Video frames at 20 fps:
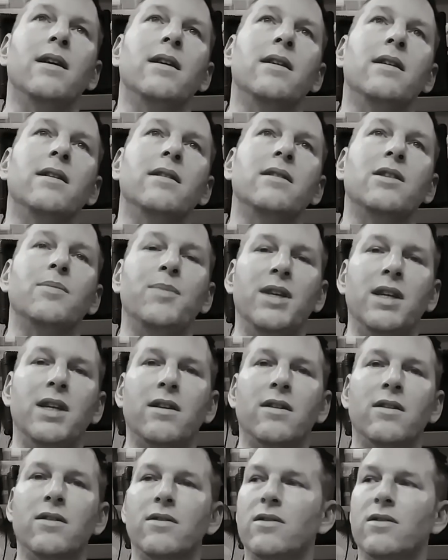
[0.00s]

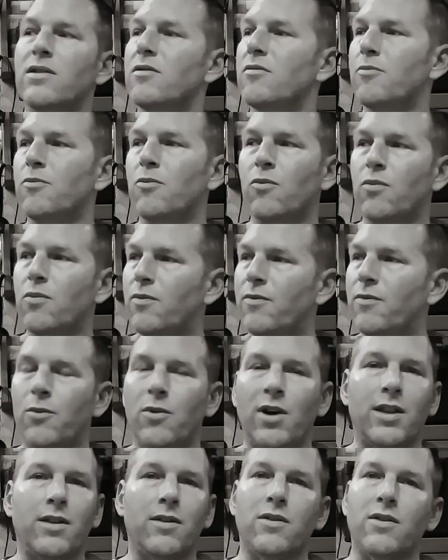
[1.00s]
speakers,
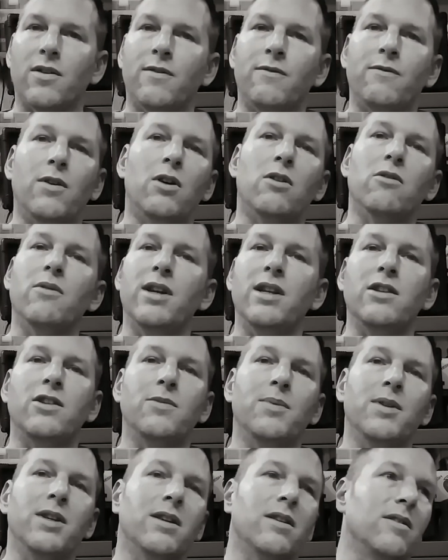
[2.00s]
whether they're full range
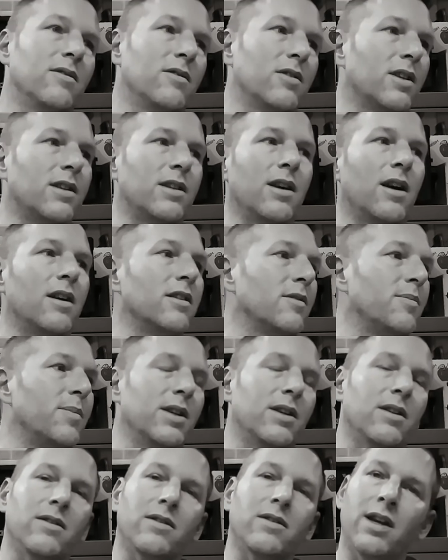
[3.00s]
speakers, guitar
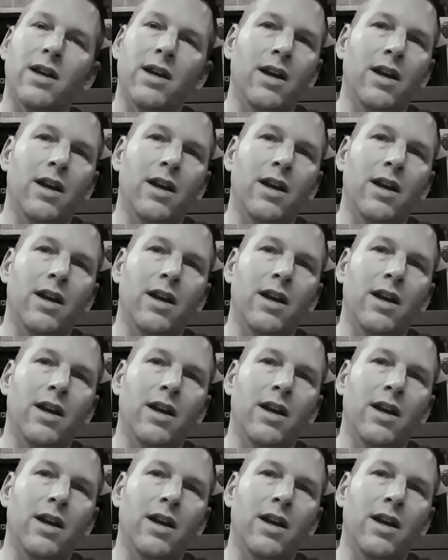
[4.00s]
speakers,